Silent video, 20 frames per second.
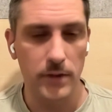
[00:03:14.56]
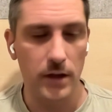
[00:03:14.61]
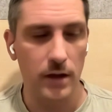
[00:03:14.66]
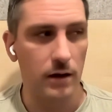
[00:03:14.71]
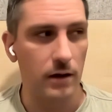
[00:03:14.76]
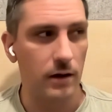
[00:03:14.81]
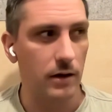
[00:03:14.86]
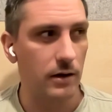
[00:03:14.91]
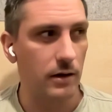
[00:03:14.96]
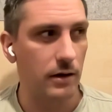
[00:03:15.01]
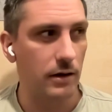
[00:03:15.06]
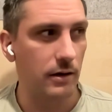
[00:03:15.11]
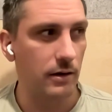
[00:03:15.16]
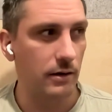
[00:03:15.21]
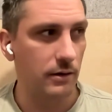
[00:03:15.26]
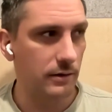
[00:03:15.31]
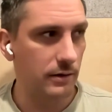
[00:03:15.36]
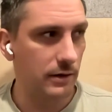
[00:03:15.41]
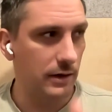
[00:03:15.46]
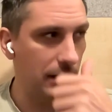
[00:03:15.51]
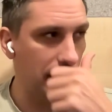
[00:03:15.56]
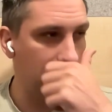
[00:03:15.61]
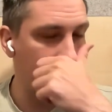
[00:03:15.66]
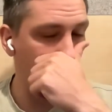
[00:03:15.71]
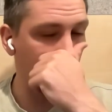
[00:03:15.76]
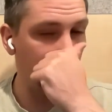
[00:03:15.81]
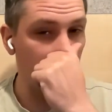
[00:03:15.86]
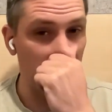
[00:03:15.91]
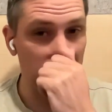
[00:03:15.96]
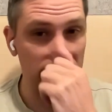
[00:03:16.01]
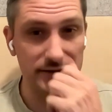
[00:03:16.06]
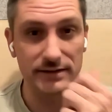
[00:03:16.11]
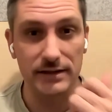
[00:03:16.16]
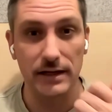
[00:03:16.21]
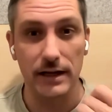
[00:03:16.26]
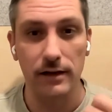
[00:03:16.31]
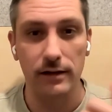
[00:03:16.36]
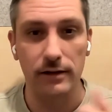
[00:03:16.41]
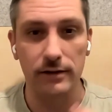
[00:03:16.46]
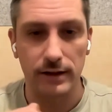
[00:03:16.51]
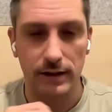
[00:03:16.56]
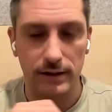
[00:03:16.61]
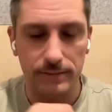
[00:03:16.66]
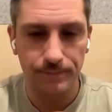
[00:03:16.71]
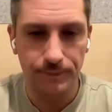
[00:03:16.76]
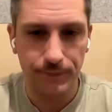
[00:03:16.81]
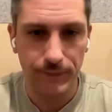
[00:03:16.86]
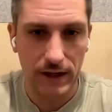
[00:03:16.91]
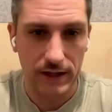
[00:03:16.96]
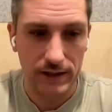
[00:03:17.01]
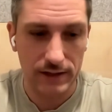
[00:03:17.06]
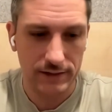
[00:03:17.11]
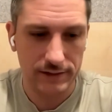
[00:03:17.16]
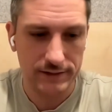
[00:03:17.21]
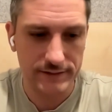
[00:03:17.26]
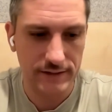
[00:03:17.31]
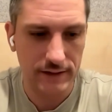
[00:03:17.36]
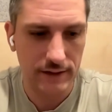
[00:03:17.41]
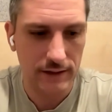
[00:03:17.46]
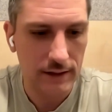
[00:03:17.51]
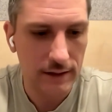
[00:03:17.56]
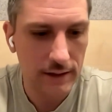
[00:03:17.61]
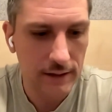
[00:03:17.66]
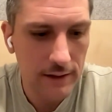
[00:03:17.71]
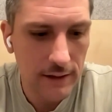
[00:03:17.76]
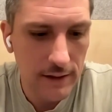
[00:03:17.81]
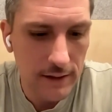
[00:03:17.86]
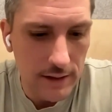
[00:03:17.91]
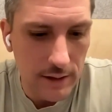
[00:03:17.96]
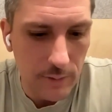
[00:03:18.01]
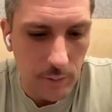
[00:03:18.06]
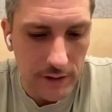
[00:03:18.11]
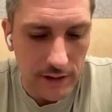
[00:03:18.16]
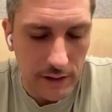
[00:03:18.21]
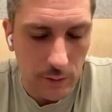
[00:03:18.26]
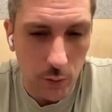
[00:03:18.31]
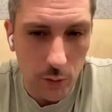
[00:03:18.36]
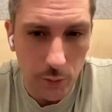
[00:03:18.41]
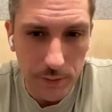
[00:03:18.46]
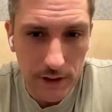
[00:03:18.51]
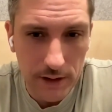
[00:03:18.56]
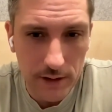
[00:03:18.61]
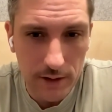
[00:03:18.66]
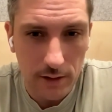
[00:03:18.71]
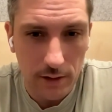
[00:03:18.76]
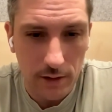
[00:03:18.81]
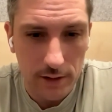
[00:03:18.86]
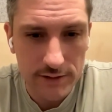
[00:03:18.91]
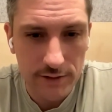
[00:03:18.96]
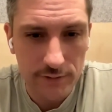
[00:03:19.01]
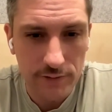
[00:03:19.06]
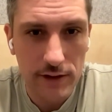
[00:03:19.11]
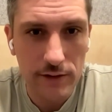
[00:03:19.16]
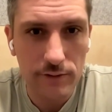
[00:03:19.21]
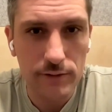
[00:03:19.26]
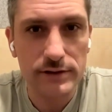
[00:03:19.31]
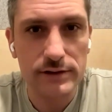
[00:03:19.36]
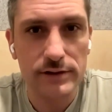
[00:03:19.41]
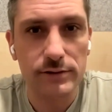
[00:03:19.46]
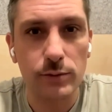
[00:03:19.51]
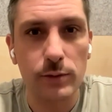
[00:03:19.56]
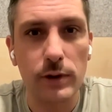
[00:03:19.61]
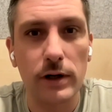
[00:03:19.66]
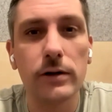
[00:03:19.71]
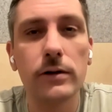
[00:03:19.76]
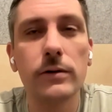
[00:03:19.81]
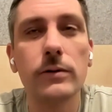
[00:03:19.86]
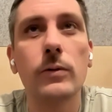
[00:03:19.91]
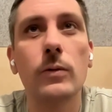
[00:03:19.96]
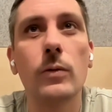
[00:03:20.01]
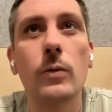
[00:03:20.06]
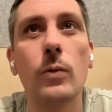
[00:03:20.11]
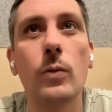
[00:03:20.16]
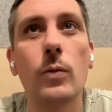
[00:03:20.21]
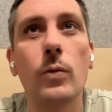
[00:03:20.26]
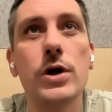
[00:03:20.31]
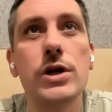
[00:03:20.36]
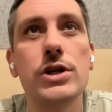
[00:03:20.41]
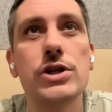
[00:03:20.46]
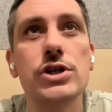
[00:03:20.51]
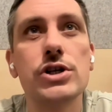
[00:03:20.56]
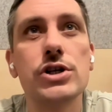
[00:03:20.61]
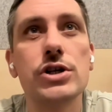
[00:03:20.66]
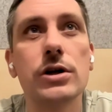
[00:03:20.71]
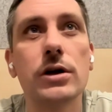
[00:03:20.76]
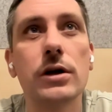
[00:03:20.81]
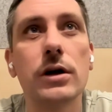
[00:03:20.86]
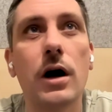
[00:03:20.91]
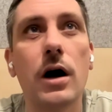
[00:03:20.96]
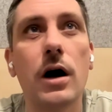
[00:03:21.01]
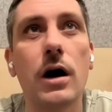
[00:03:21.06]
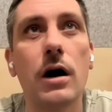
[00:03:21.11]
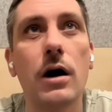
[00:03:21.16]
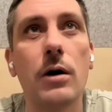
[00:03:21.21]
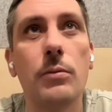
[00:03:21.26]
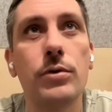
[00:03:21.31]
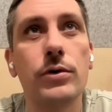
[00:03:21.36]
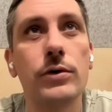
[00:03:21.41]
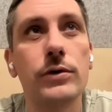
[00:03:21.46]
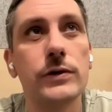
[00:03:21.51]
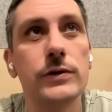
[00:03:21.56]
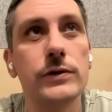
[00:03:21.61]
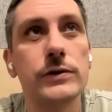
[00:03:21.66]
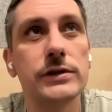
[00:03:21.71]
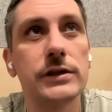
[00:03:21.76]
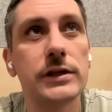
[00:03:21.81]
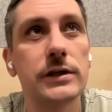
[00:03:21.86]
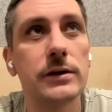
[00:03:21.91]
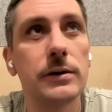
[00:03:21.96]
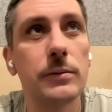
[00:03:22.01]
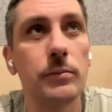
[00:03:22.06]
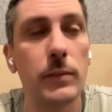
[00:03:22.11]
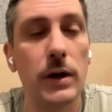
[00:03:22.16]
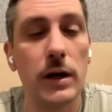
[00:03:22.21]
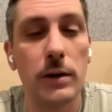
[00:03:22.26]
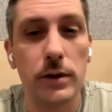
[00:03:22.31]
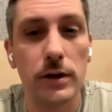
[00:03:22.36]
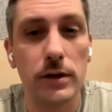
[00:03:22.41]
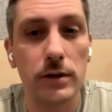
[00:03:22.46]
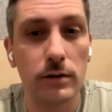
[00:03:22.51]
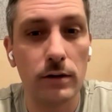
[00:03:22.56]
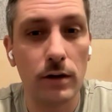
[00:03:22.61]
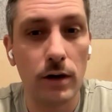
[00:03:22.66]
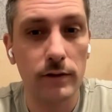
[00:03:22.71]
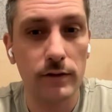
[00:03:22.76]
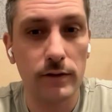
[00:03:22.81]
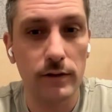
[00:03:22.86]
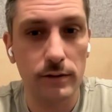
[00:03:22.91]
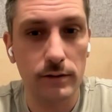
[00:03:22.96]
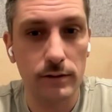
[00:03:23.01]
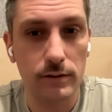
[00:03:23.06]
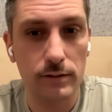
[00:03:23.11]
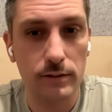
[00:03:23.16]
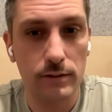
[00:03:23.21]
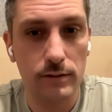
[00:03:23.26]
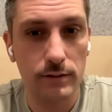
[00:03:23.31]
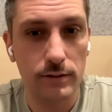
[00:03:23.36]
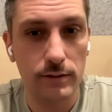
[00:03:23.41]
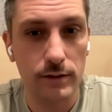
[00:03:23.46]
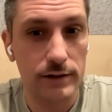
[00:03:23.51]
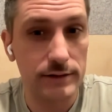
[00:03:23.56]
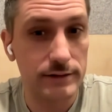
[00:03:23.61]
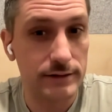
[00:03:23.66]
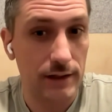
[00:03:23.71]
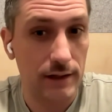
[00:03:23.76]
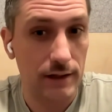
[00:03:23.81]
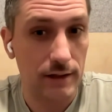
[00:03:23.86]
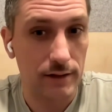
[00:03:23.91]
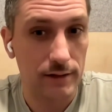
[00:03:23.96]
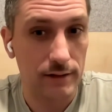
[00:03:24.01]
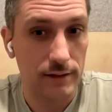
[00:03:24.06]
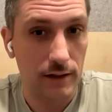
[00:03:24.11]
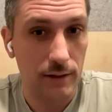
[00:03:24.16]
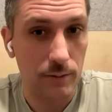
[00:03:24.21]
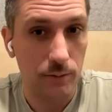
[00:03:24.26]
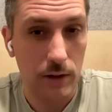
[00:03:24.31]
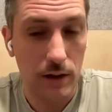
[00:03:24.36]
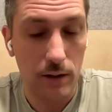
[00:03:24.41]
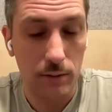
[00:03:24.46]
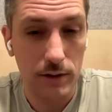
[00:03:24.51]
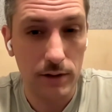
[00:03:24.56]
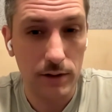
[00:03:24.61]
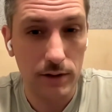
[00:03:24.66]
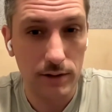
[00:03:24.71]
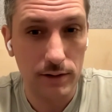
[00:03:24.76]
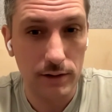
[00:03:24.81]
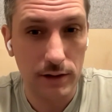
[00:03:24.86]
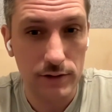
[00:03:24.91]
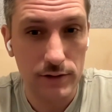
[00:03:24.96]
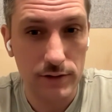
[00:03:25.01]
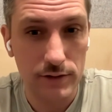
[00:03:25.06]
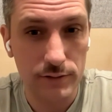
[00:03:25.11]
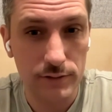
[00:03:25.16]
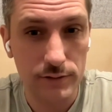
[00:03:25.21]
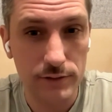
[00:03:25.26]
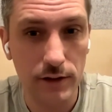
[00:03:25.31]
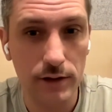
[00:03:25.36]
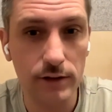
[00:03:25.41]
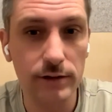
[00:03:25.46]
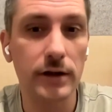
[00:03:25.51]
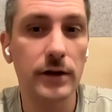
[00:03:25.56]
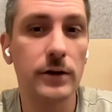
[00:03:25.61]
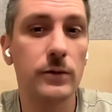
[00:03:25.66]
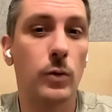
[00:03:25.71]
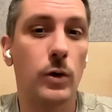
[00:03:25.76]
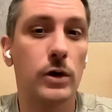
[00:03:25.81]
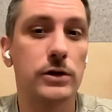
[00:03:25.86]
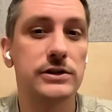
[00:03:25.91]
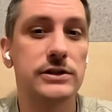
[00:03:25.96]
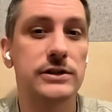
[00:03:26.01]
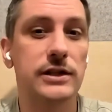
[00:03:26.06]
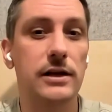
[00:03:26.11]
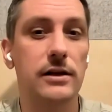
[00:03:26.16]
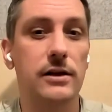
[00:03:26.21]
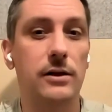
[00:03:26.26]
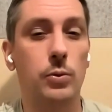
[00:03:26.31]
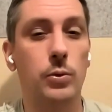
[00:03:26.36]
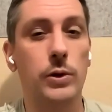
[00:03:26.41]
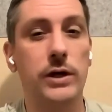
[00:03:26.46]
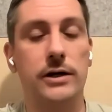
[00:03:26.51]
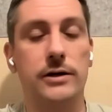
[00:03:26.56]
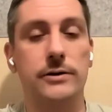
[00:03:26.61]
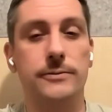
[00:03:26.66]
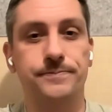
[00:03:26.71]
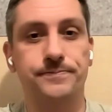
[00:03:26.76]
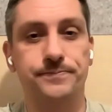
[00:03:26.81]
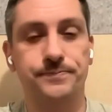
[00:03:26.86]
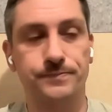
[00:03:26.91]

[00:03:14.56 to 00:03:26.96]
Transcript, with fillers: I don't know, a sale a day at least. But there will be lots of keywords as well which are producing maybe not a sale a day. Maybe they just result in one sale a week.